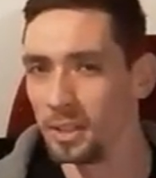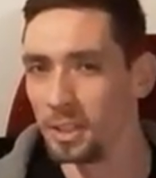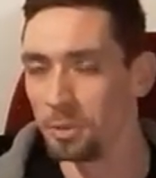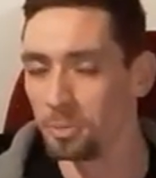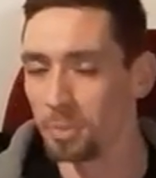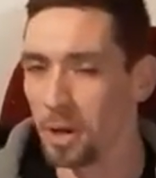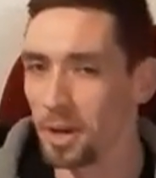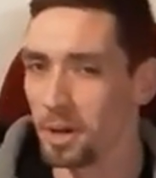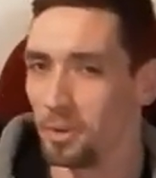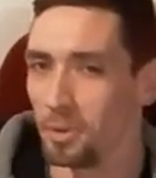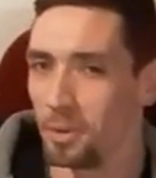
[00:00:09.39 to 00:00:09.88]

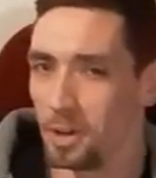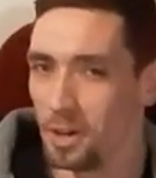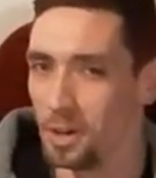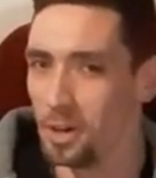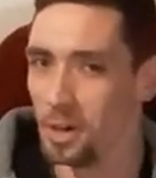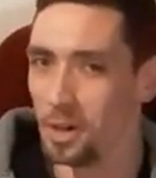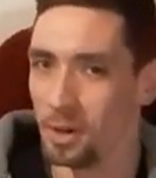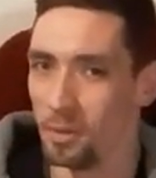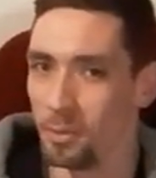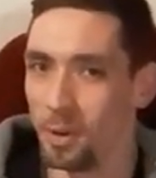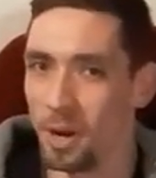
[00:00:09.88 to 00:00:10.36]
Probably
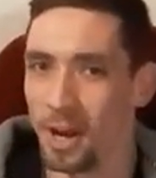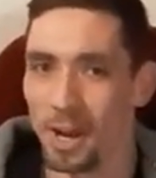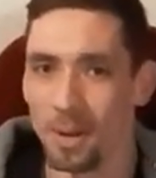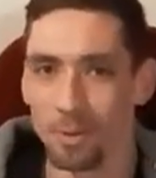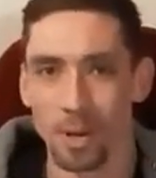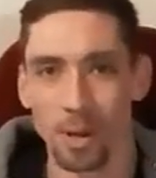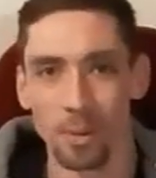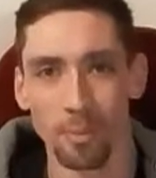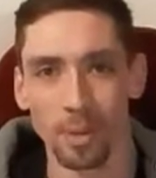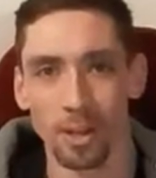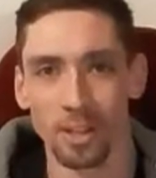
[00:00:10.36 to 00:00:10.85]
wondering why I'm
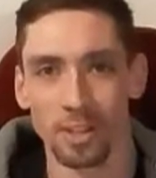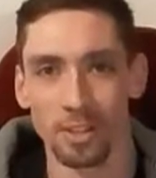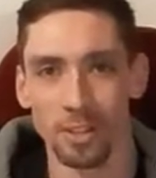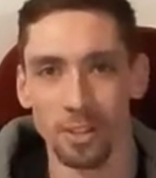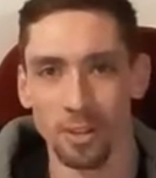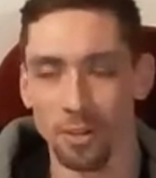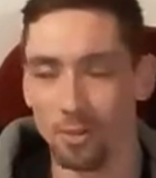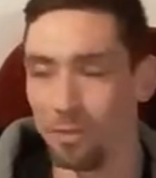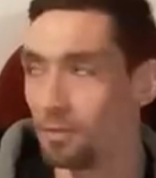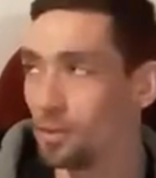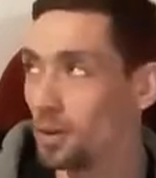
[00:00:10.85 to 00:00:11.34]
coming to
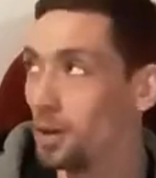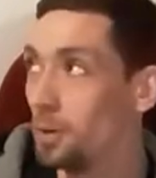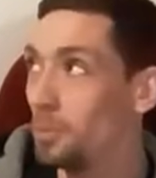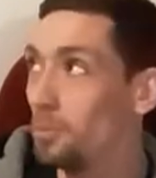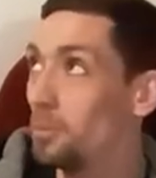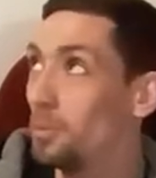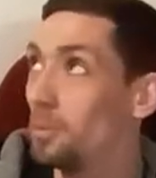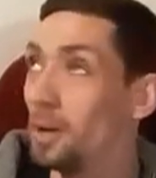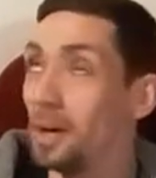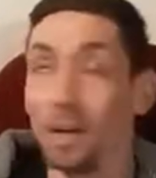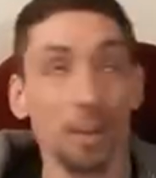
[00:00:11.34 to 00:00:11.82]
you
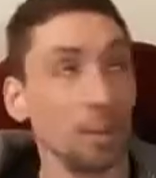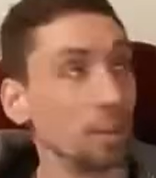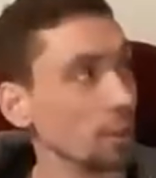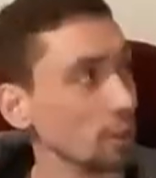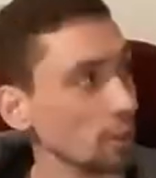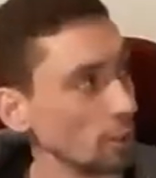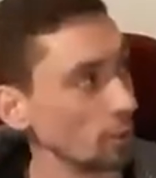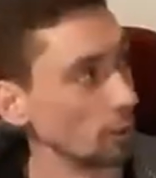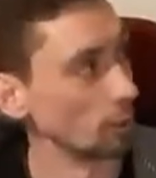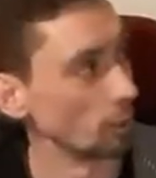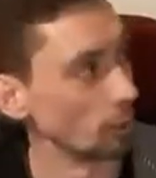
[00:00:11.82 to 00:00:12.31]
from
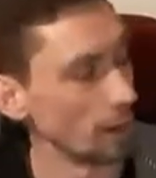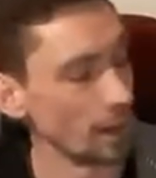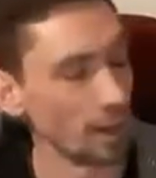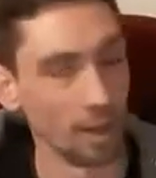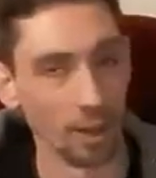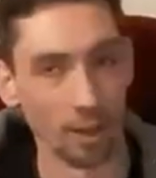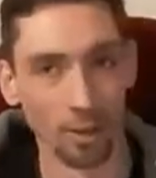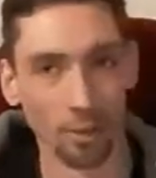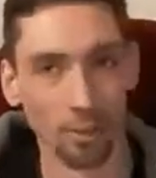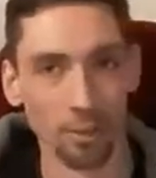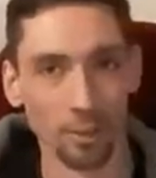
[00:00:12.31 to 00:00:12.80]

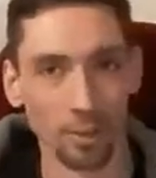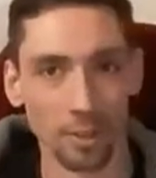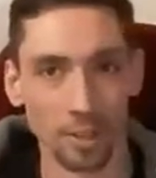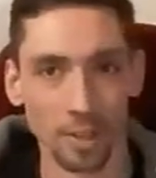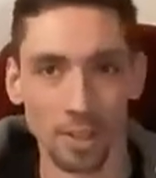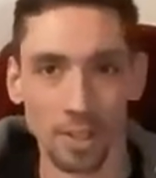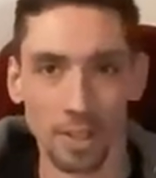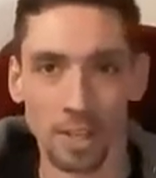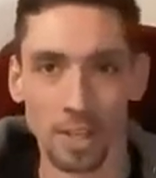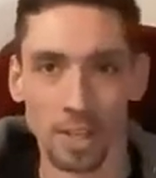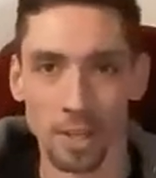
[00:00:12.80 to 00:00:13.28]
underground,
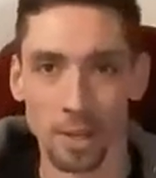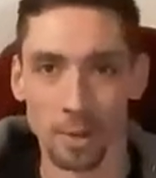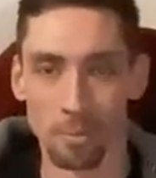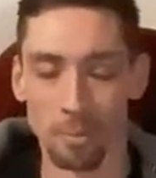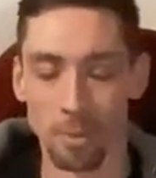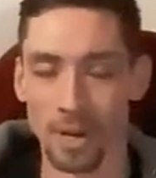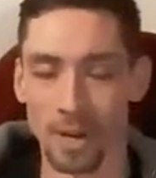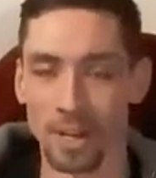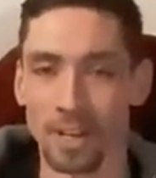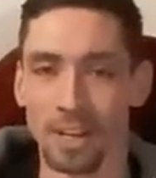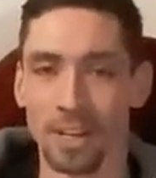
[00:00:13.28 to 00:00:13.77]

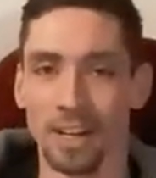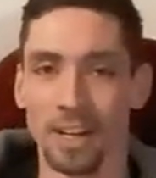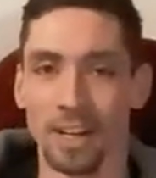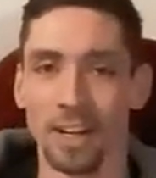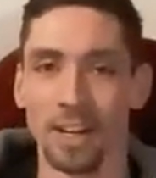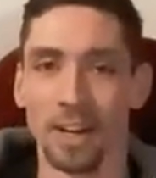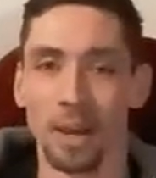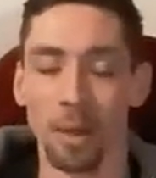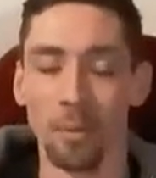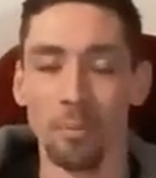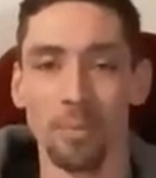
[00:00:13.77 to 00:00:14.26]
but
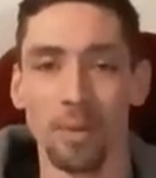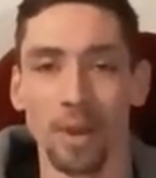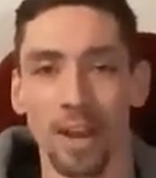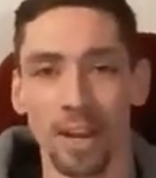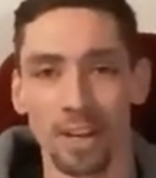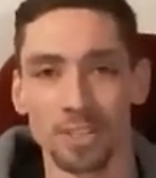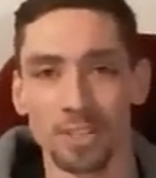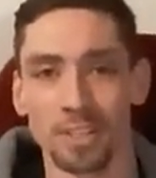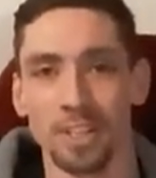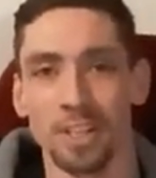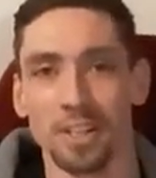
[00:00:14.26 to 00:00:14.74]
uh, I'm
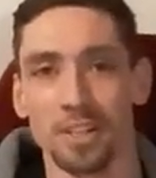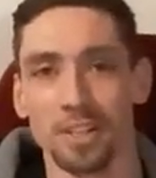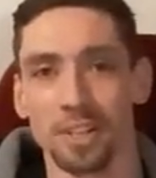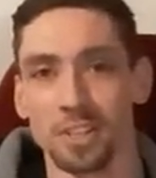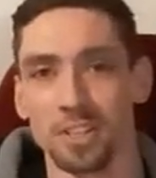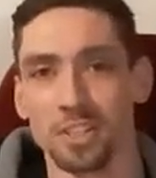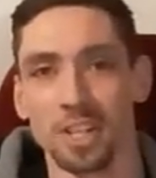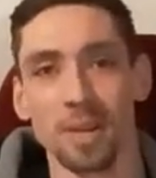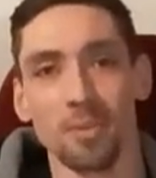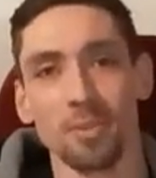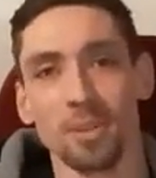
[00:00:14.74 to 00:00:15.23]
actually here to
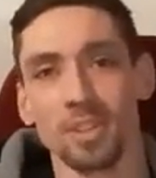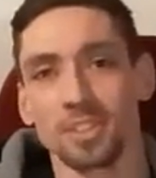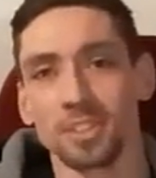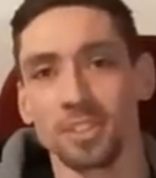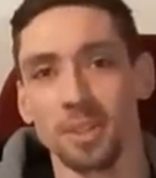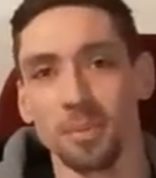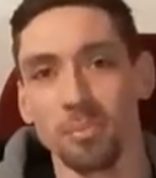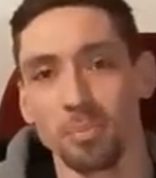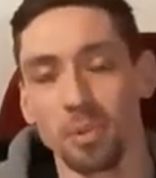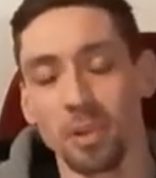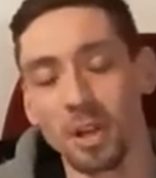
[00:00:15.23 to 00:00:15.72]

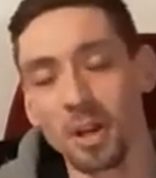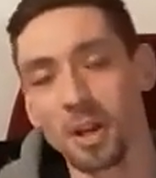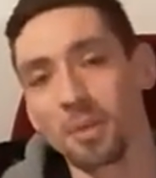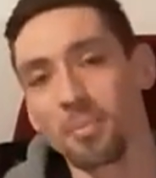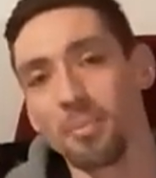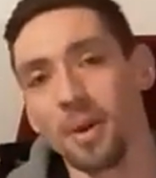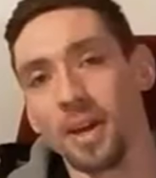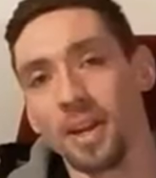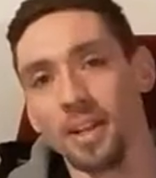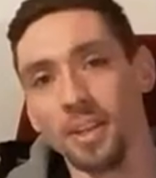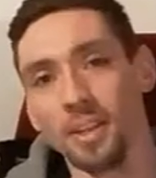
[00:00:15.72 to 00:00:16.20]
shamelessly plug
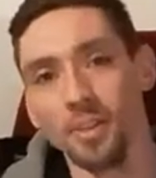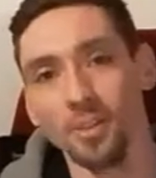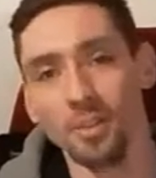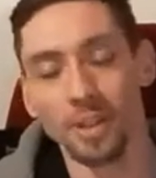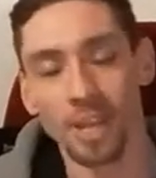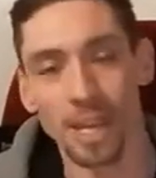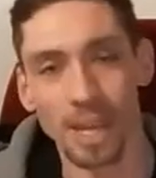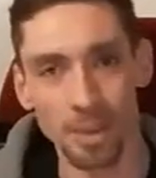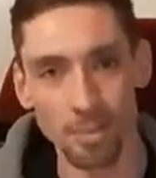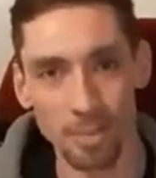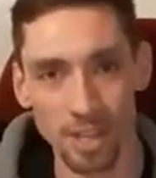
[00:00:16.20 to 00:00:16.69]
my new
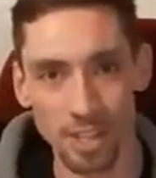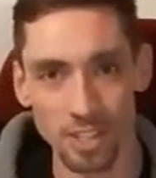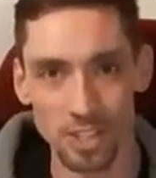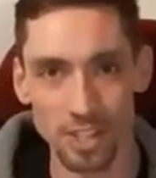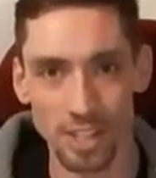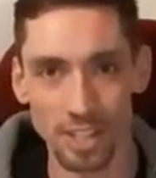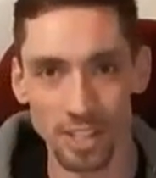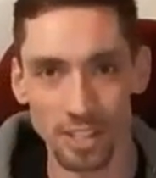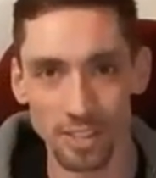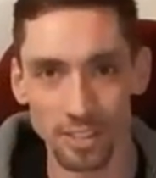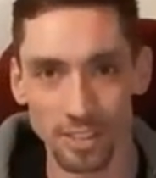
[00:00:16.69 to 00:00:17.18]
gaming
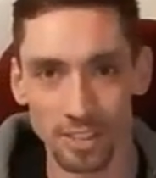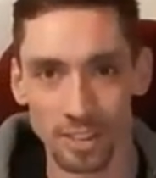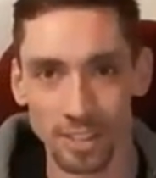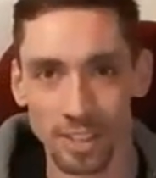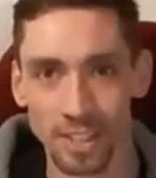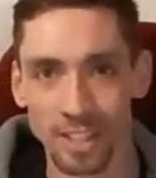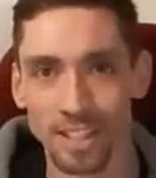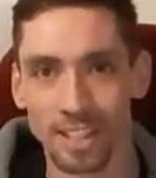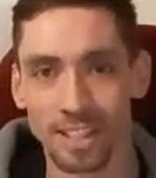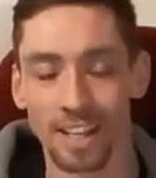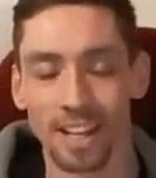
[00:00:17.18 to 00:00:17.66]
channel,
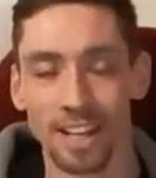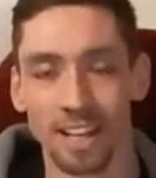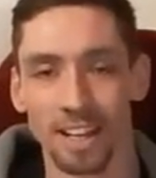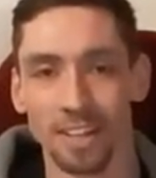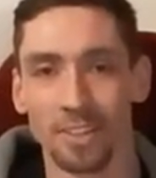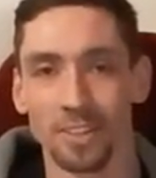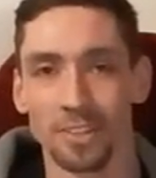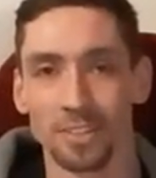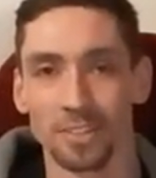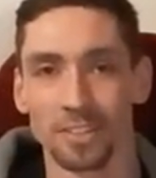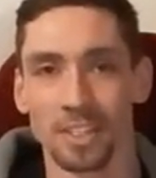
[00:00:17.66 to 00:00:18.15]

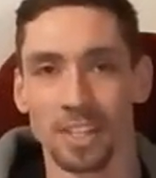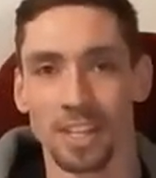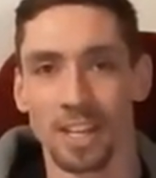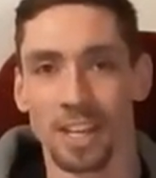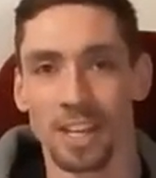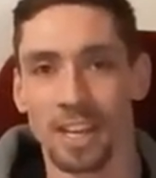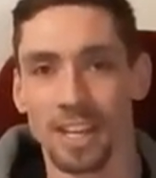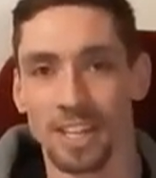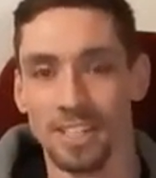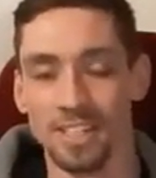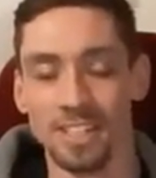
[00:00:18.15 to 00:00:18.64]
Kyle's
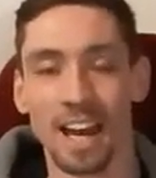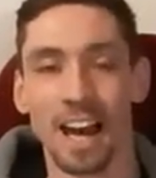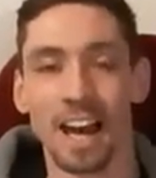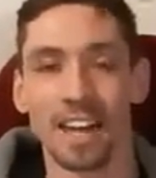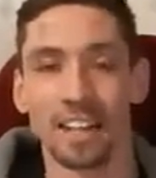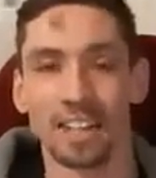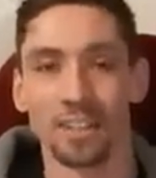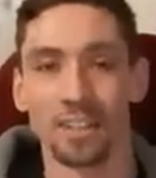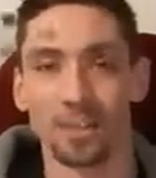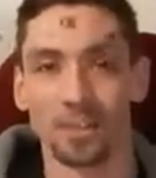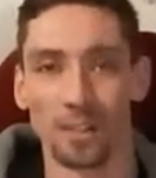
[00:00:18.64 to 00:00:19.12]

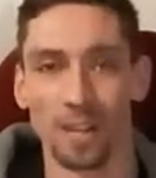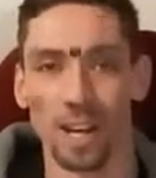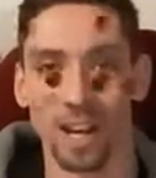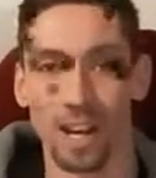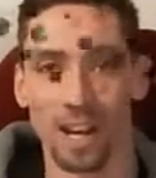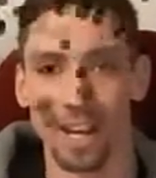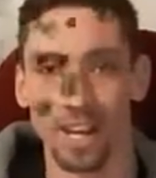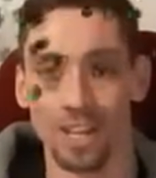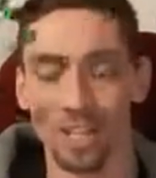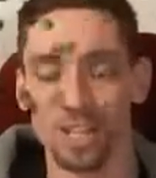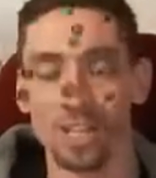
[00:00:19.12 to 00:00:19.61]
Dot
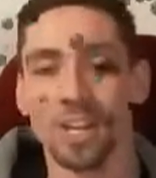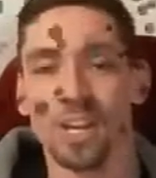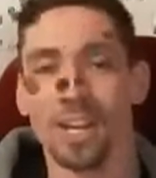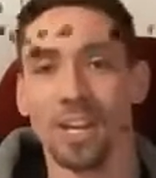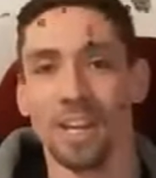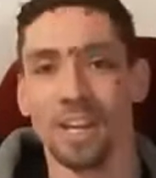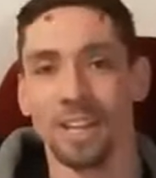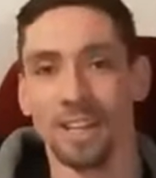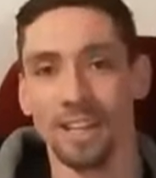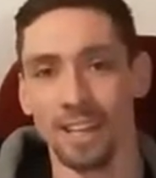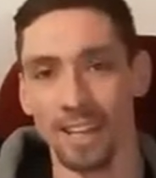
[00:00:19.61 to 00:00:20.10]
Garage
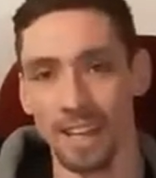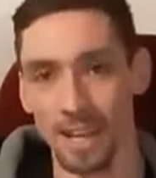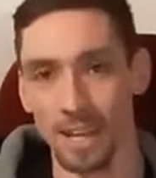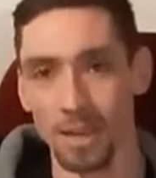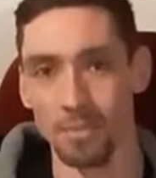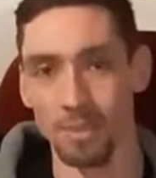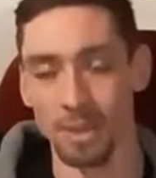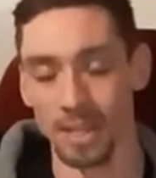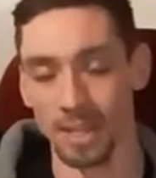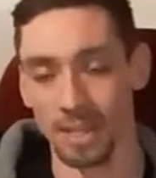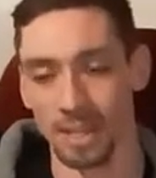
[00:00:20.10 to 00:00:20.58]

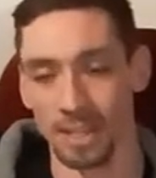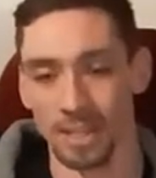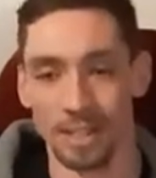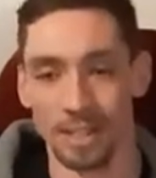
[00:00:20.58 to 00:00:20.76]
Gaming